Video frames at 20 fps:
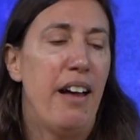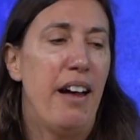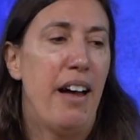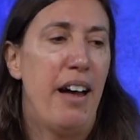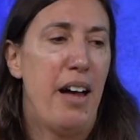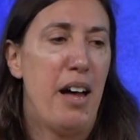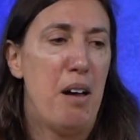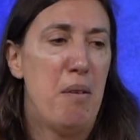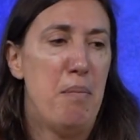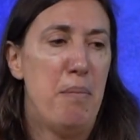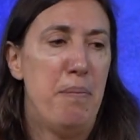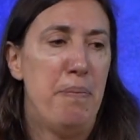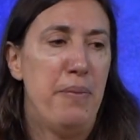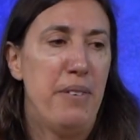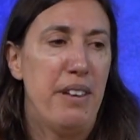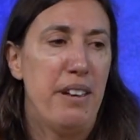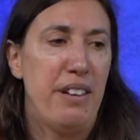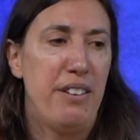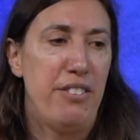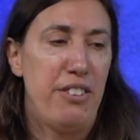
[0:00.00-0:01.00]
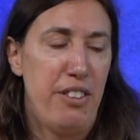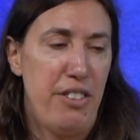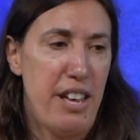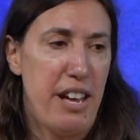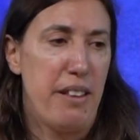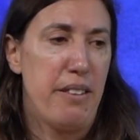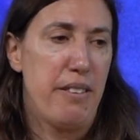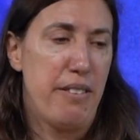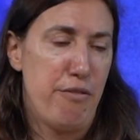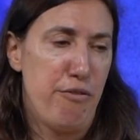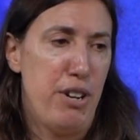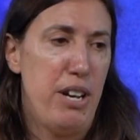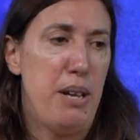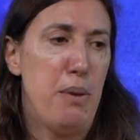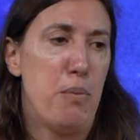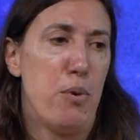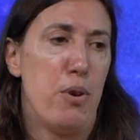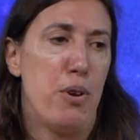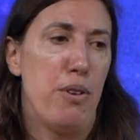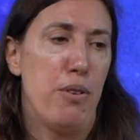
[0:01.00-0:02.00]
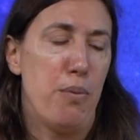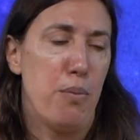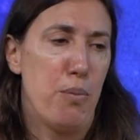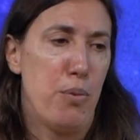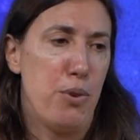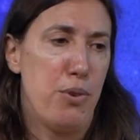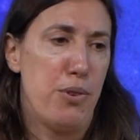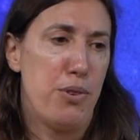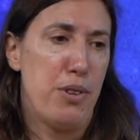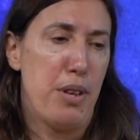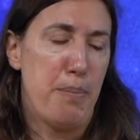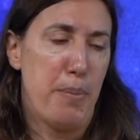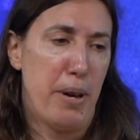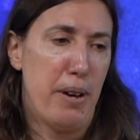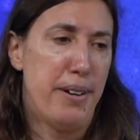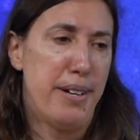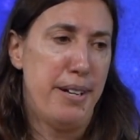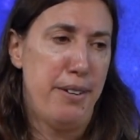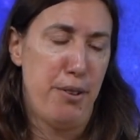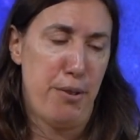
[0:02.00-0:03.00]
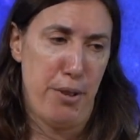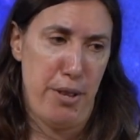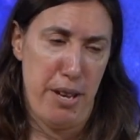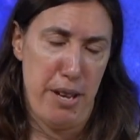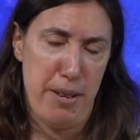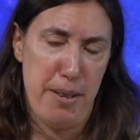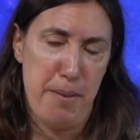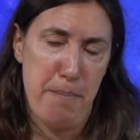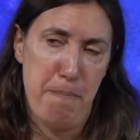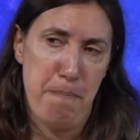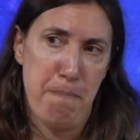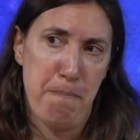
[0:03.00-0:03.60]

And so that's really what was behind all this.